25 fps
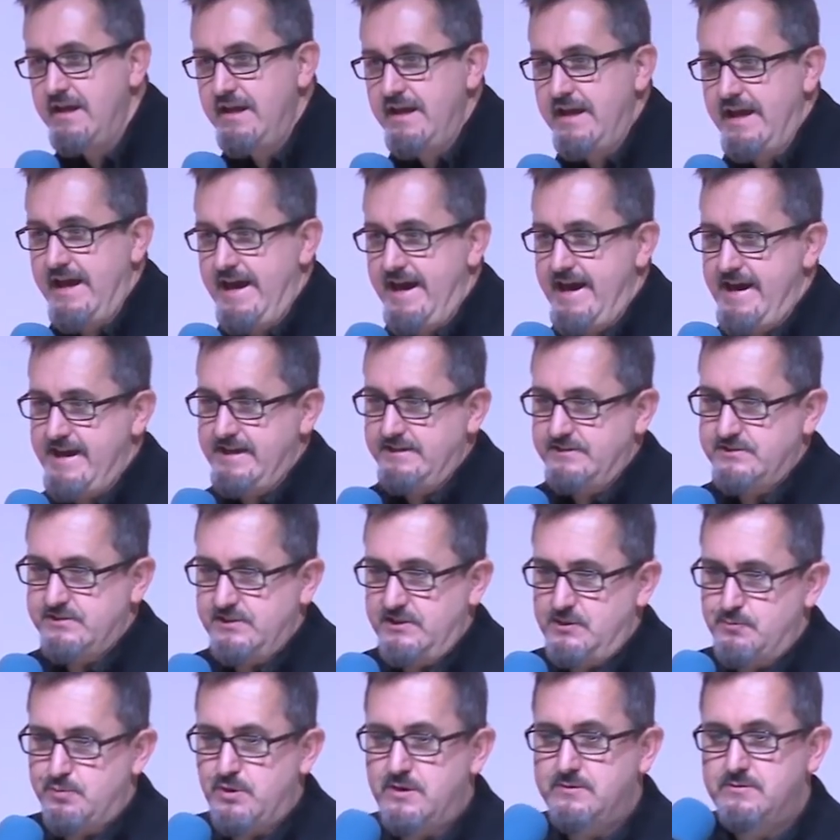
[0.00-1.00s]
And so
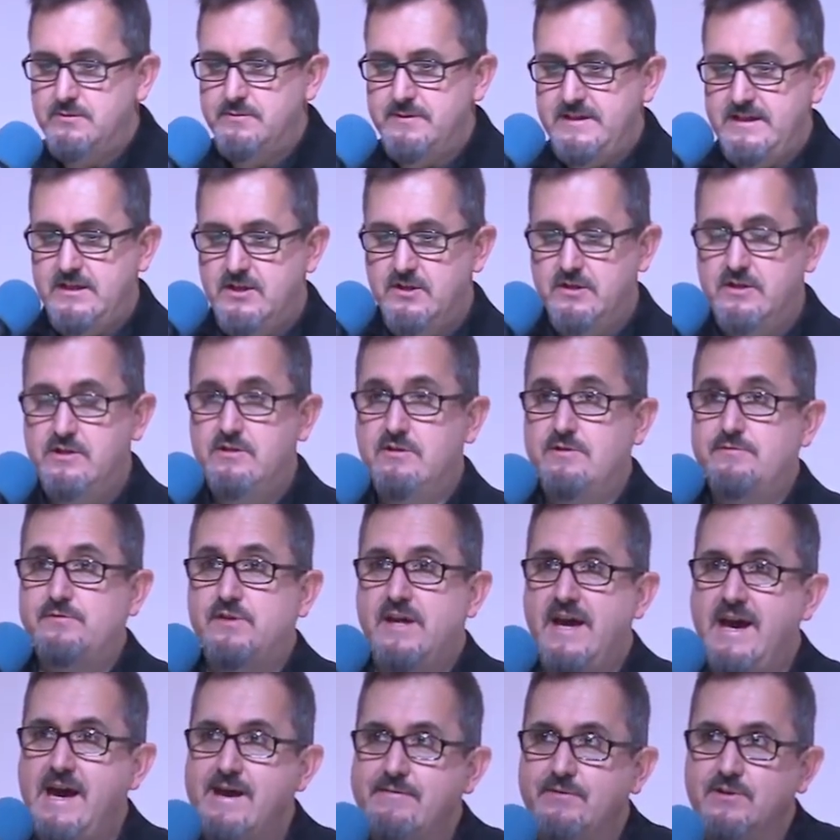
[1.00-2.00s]
you probably heard, or if you
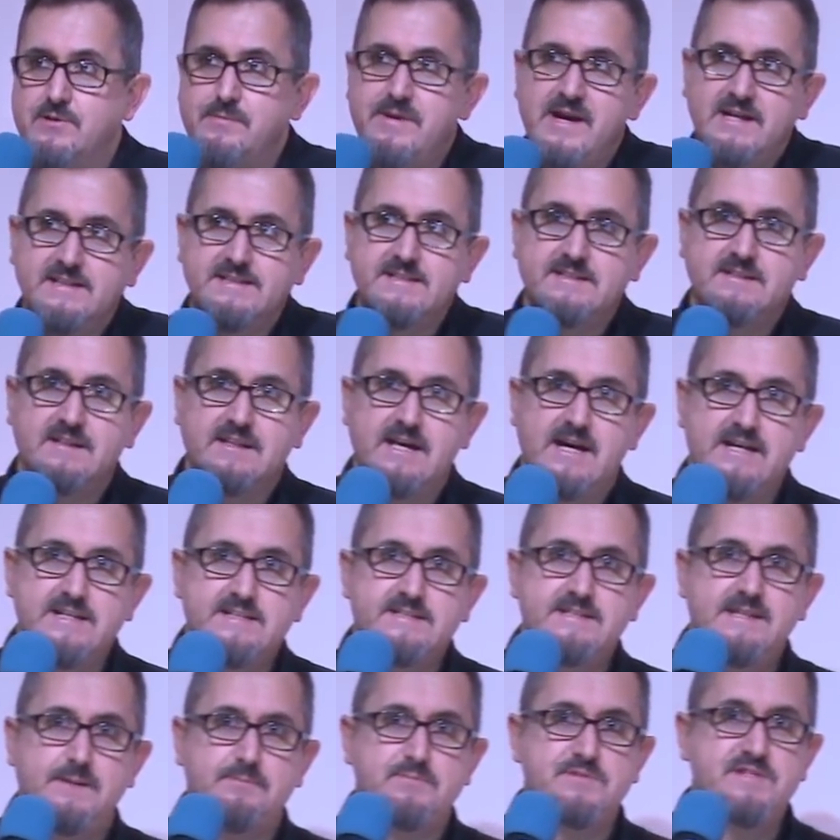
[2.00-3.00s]
haven't, about last
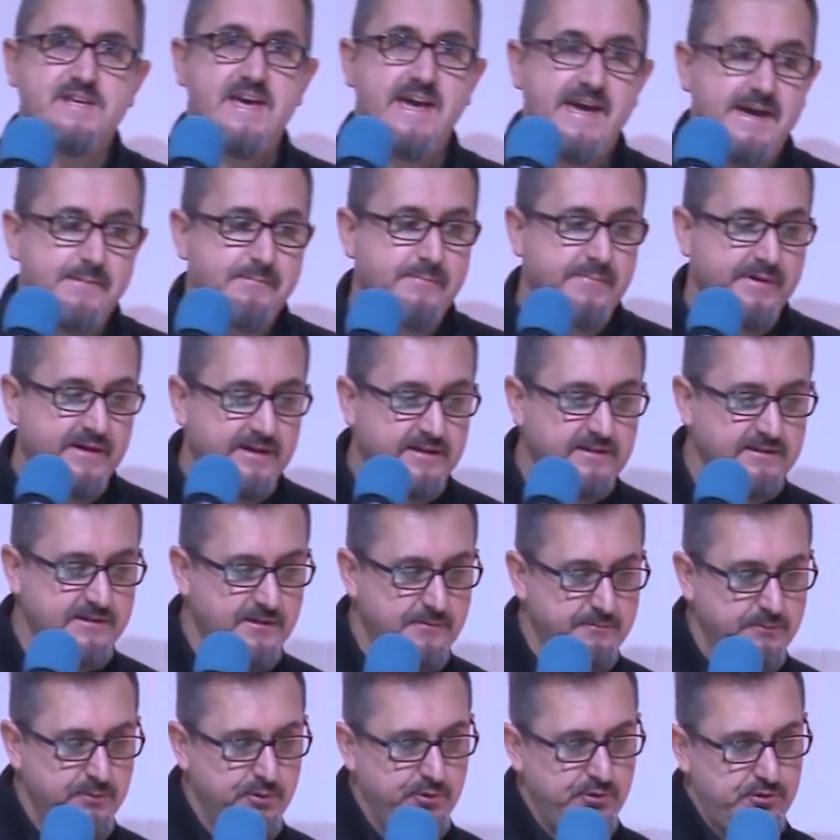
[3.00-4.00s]
September,
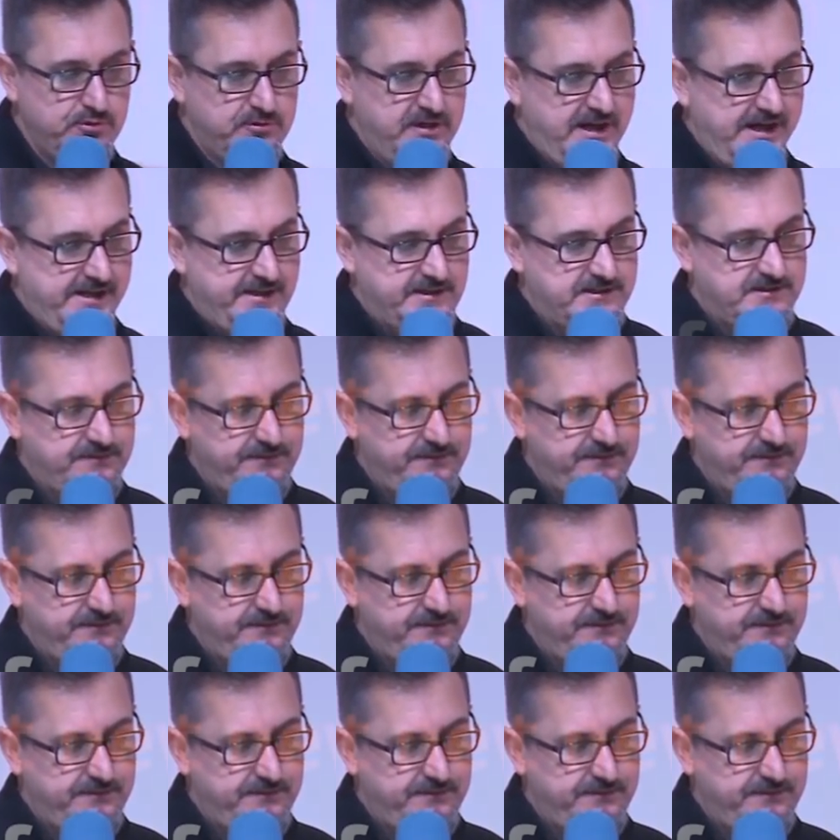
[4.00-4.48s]
Moodle had its